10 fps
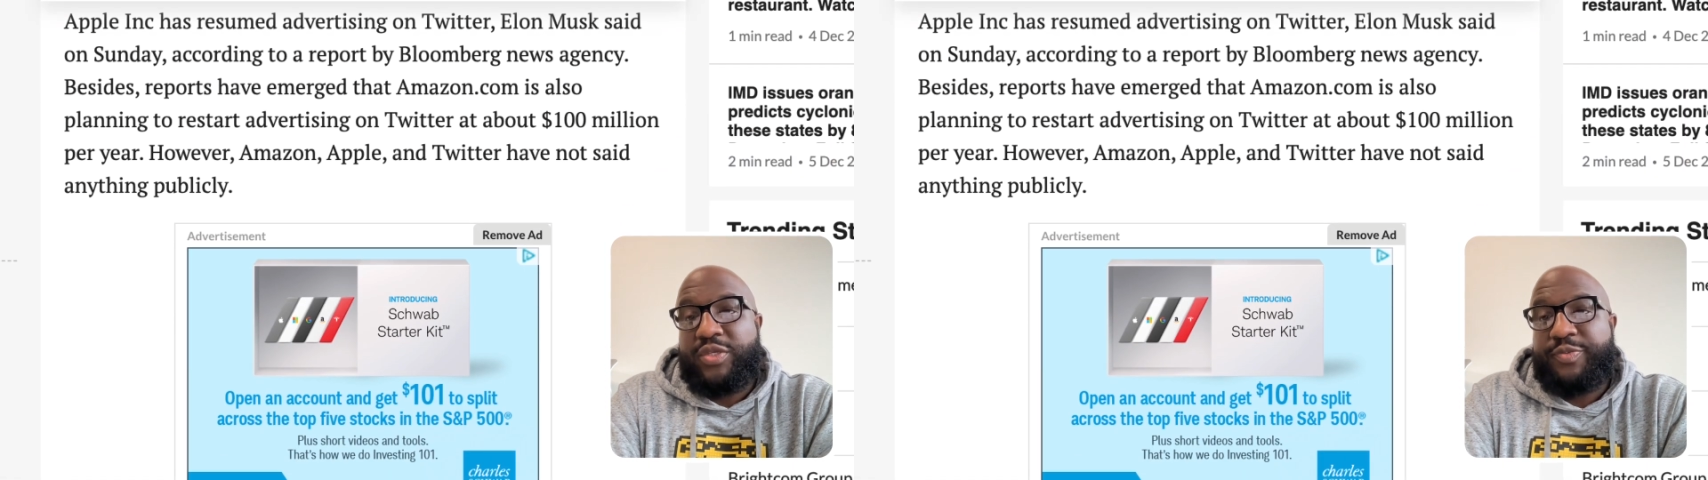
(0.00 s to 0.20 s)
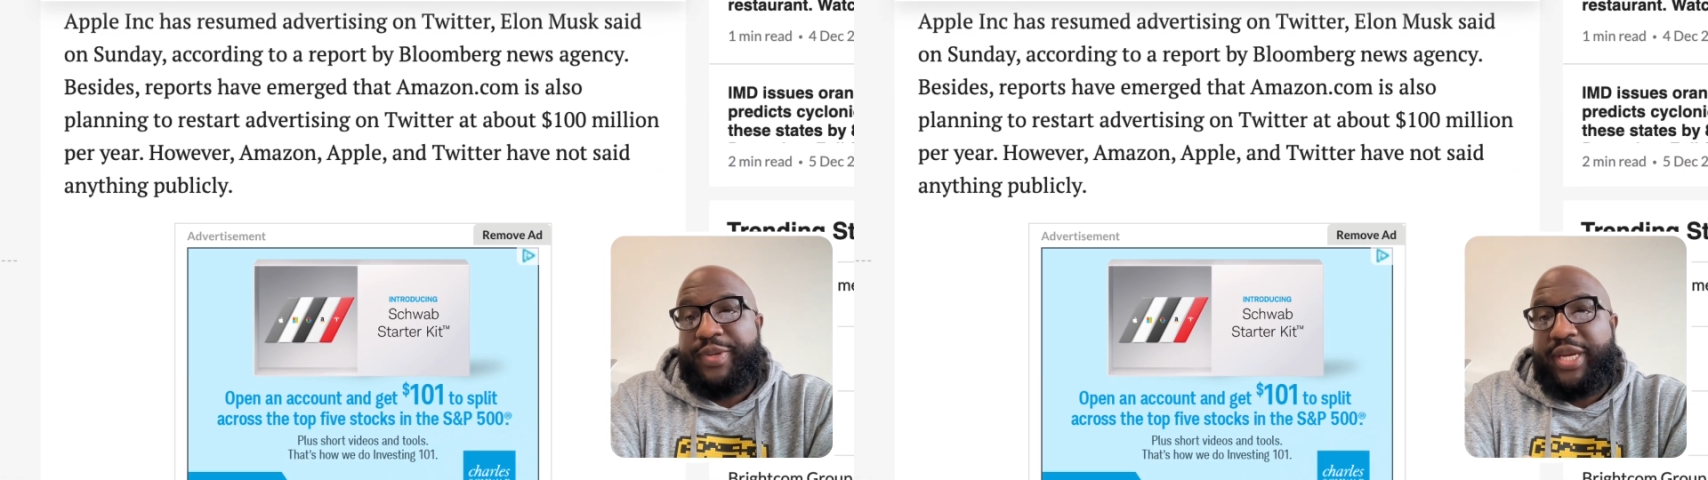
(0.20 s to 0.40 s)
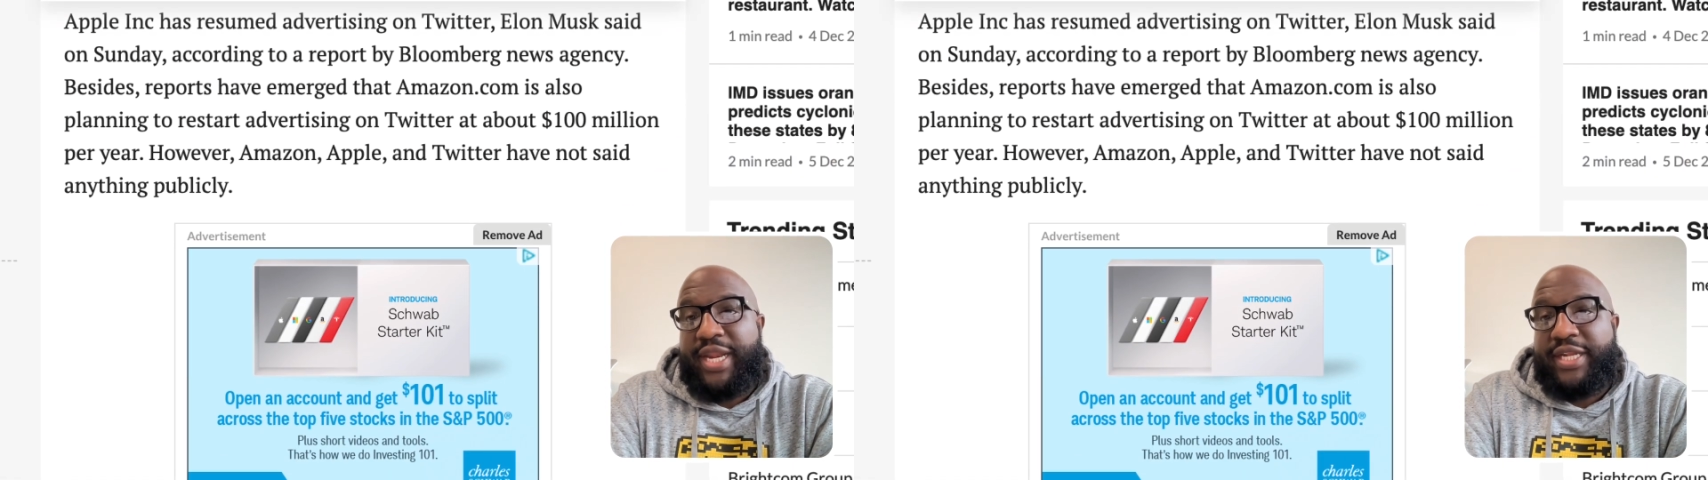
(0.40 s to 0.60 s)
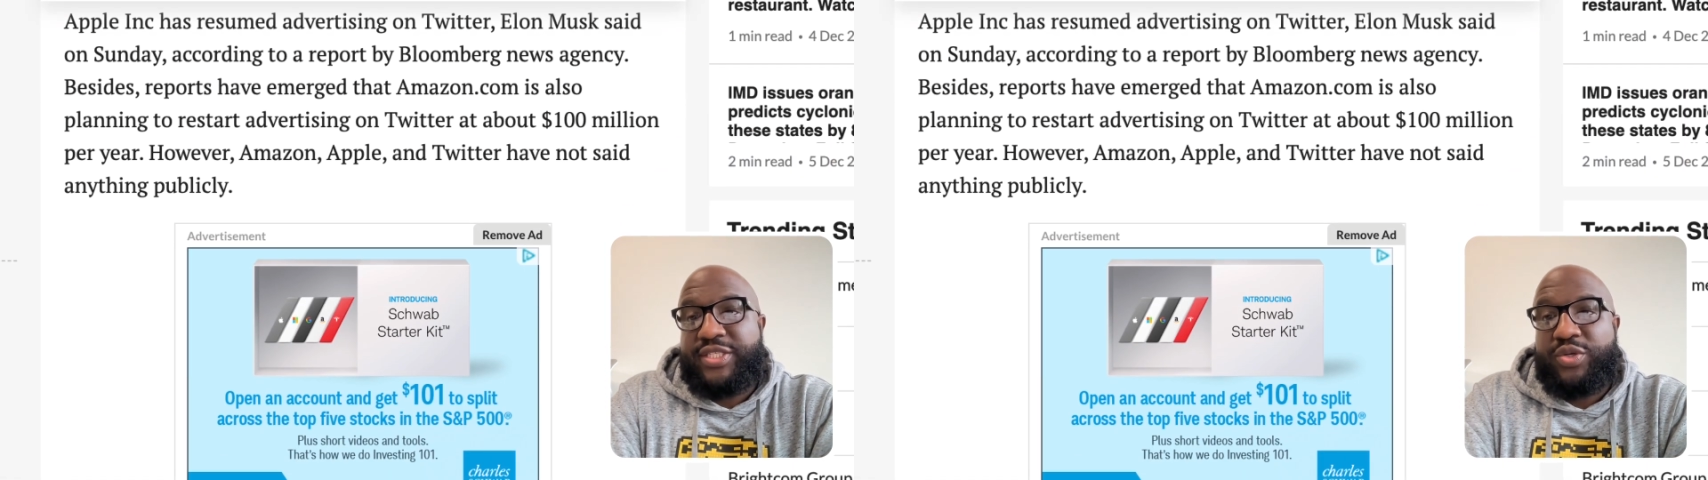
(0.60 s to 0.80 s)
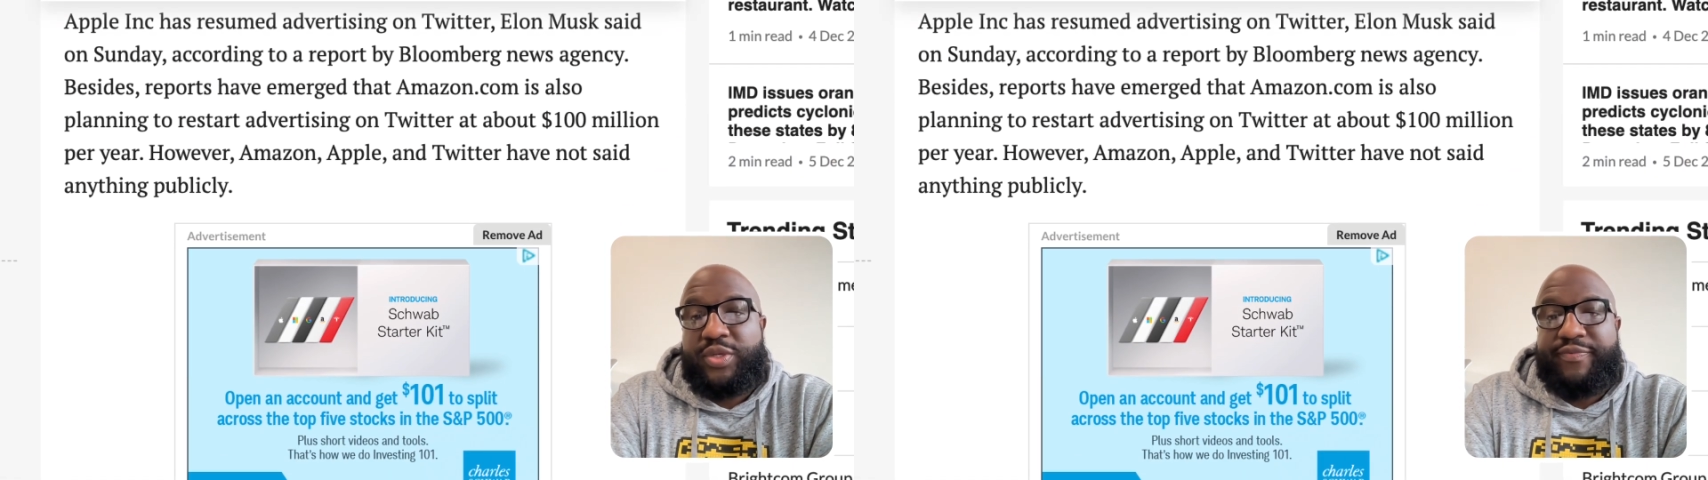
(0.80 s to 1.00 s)
to spend it at a
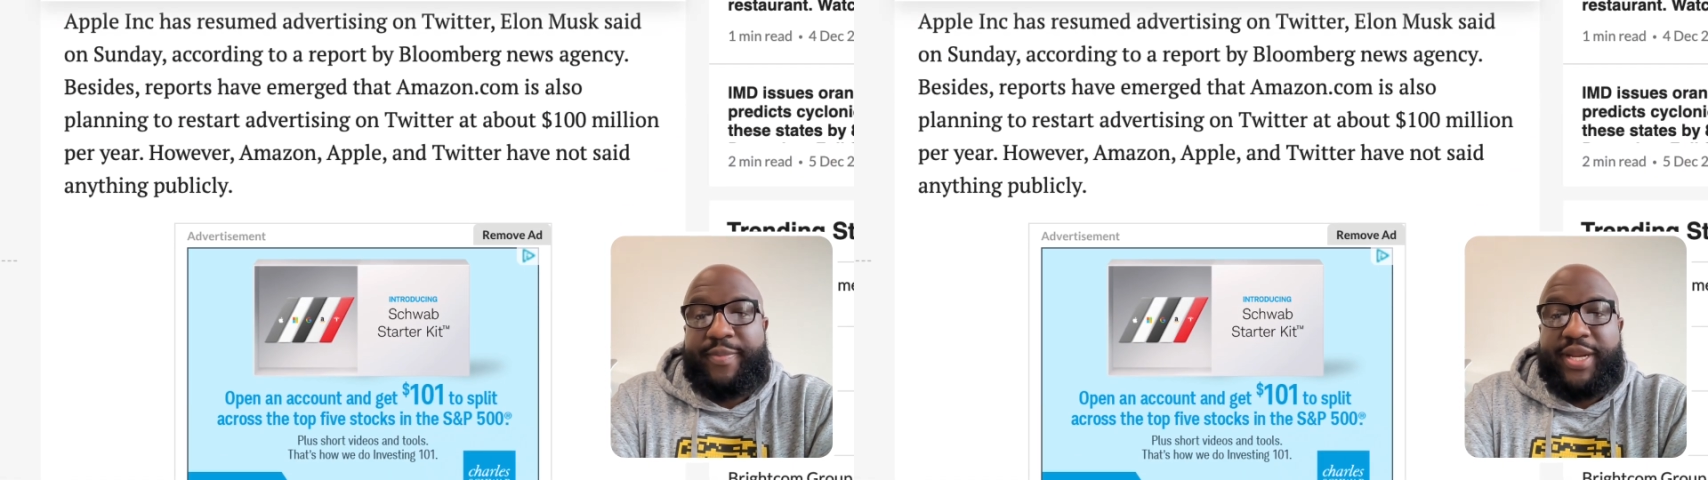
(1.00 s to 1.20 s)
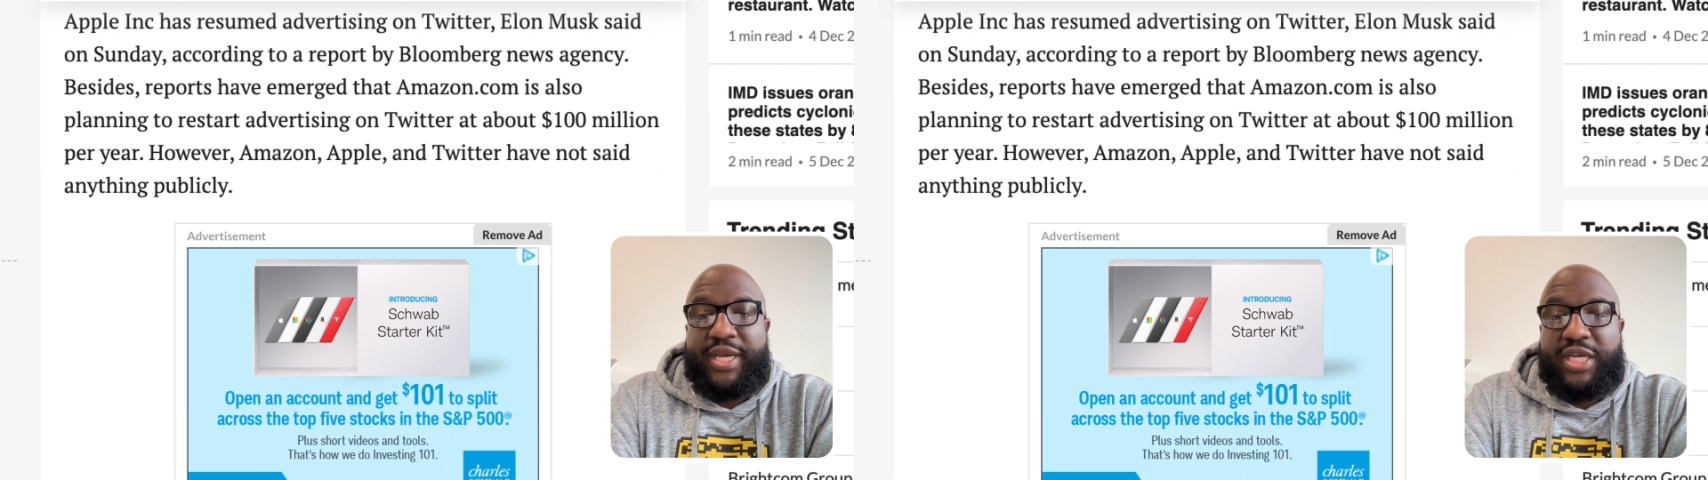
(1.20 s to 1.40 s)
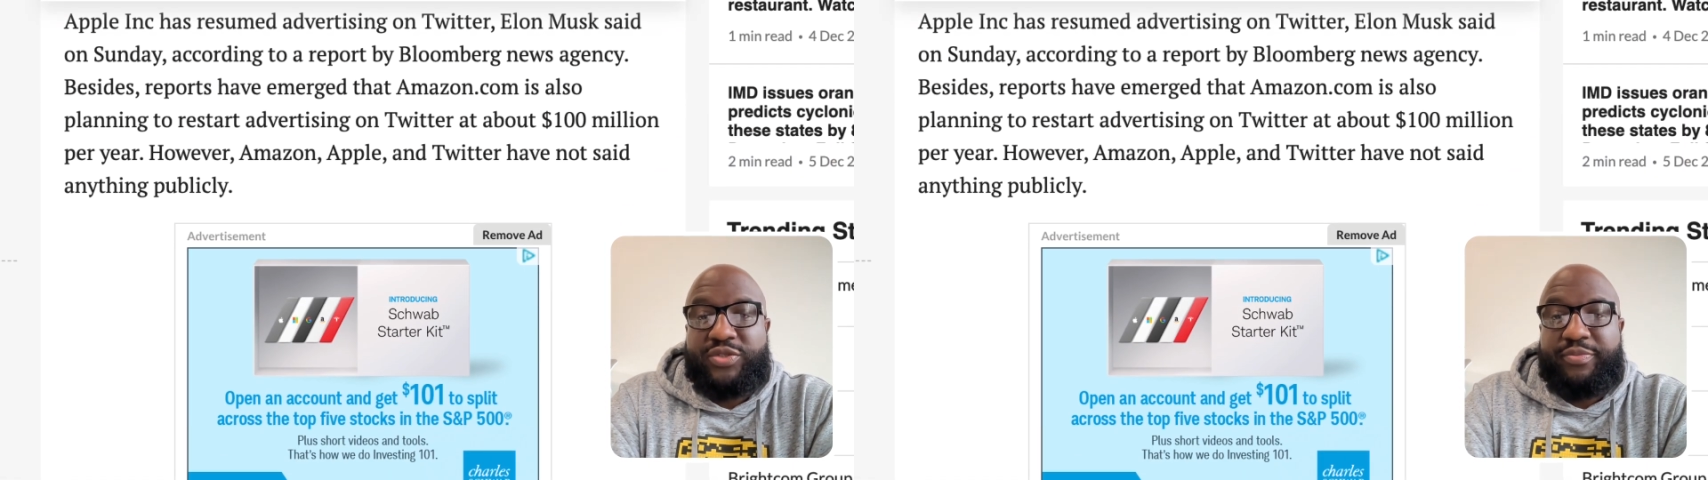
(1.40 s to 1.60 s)
tune of about $100